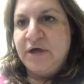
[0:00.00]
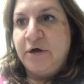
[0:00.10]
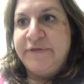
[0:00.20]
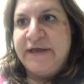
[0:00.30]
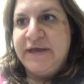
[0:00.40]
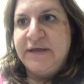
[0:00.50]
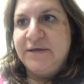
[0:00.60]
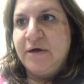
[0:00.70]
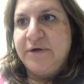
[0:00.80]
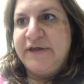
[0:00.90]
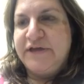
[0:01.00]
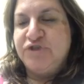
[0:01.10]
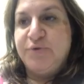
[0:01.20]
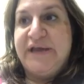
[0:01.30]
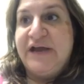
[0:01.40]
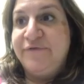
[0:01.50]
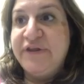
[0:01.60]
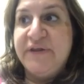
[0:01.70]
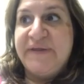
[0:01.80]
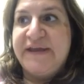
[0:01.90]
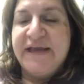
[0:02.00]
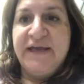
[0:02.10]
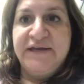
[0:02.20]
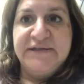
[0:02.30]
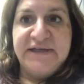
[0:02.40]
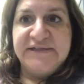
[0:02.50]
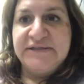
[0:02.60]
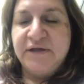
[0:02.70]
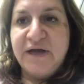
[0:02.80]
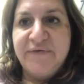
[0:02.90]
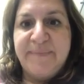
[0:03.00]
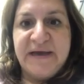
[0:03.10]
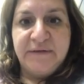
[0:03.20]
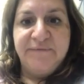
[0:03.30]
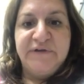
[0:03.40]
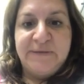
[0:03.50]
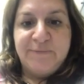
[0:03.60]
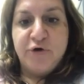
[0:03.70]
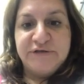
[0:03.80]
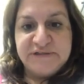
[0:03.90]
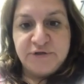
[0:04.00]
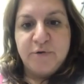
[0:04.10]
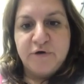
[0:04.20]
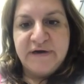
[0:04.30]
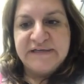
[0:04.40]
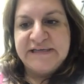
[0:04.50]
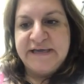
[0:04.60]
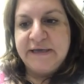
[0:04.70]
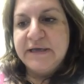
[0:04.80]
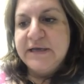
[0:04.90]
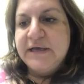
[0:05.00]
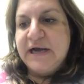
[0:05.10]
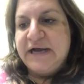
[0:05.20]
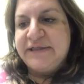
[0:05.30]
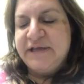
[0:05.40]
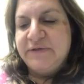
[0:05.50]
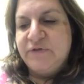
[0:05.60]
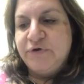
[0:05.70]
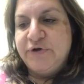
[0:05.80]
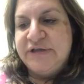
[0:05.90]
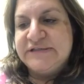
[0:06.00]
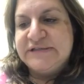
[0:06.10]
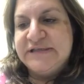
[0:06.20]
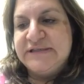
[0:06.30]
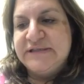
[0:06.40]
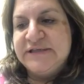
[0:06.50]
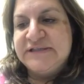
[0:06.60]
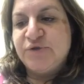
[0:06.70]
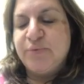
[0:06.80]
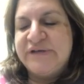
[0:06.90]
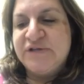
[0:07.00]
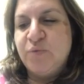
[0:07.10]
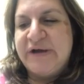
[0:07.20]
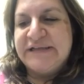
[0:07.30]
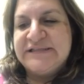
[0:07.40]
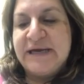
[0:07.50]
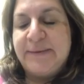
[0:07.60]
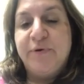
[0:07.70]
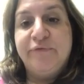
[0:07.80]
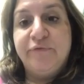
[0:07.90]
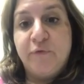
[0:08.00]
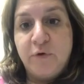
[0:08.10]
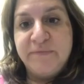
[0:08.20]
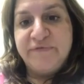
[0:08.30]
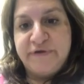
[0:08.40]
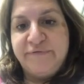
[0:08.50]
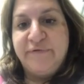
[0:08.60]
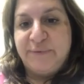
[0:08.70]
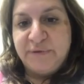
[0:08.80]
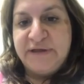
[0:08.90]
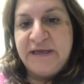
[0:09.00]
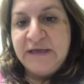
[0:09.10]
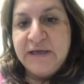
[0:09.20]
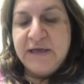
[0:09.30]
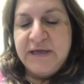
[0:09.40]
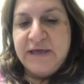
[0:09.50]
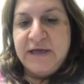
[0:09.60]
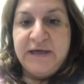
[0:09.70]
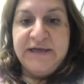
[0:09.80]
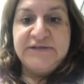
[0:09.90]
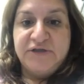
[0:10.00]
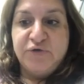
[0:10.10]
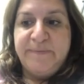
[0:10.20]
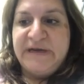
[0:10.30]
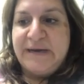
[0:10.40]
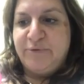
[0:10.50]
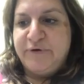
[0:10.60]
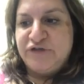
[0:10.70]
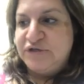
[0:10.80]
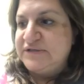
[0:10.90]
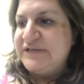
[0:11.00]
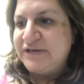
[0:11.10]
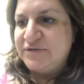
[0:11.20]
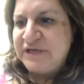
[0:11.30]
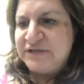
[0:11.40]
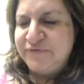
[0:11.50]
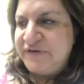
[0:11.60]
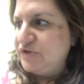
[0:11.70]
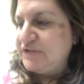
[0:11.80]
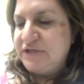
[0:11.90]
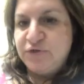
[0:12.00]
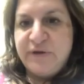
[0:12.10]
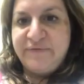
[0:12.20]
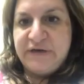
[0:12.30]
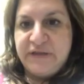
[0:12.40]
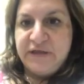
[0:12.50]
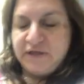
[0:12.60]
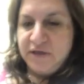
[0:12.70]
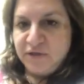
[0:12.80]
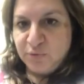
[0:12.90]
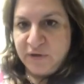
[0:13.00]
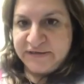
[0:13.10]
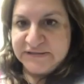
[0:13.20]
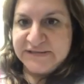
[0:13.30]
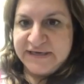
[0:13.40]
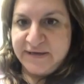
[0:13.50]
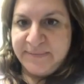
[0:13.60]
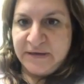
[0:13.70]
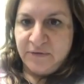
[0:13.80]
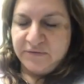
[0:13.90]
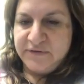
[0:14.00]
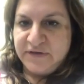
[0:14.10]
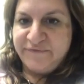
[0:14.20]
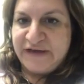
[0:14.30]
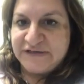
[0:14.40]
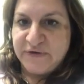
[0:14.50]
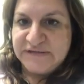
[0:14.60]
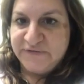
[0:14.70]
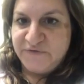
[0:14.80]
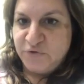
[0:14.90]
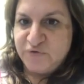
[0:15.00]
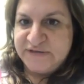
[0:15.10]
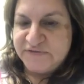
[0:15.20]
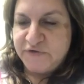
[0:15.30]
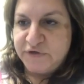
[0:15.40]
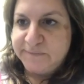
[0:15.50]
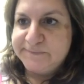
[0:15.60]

they doing everything they can and they still have a bad lymphedema, or it's still progressing? I think it's the reason why it's not performed very frequently. It's also a big operation. Dr. Evangelista, do you have anything you'd like to say about the vascularized lymph node transfer?